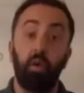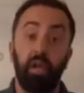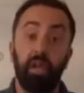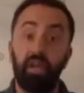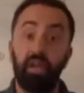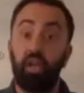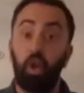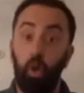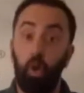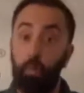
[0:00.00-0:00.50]

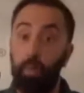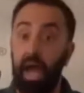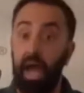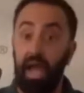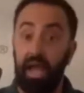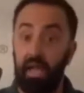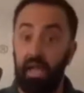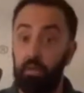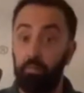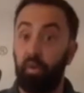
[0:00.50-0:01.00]
go
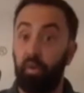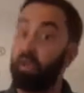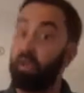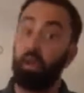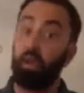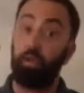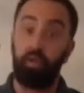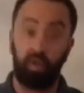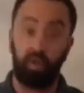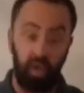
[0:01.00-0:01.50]
back and put
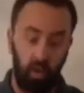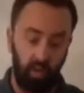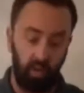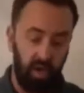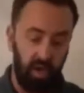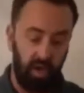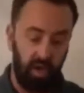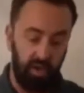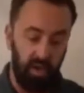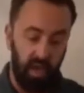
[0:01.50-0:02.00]
another coat
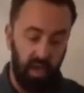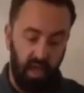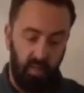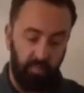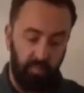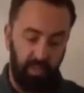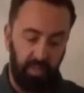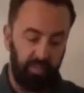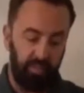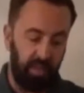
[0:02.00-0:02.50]
on.
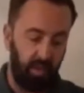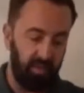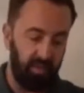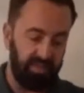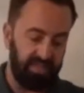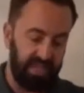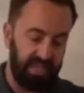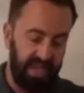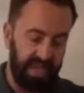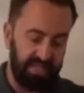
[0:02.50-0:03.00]
People
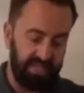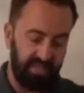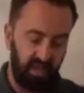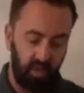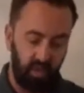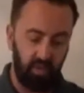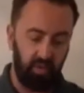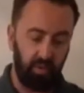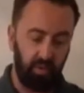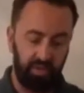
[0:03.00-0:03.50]
always ask,
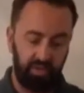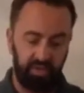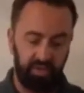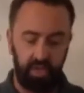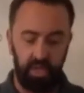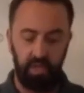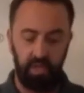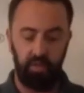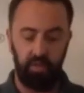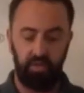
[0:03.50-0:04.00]
"Oh,
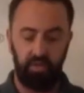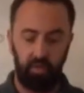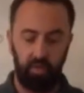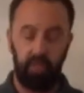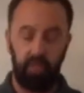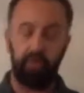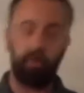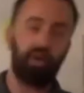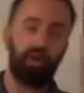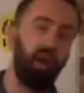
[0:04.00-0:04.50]
should I do
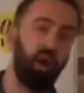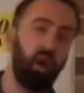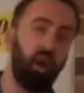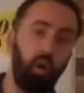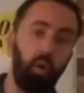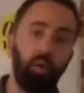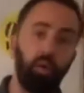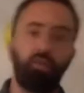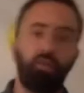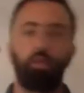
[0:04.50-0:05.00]
another
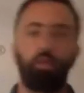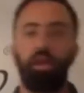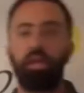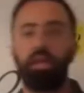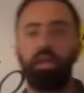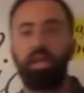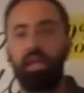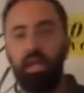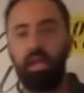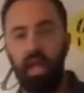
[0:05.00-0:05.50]
coat? Do I
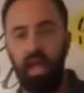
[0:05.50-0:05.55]
need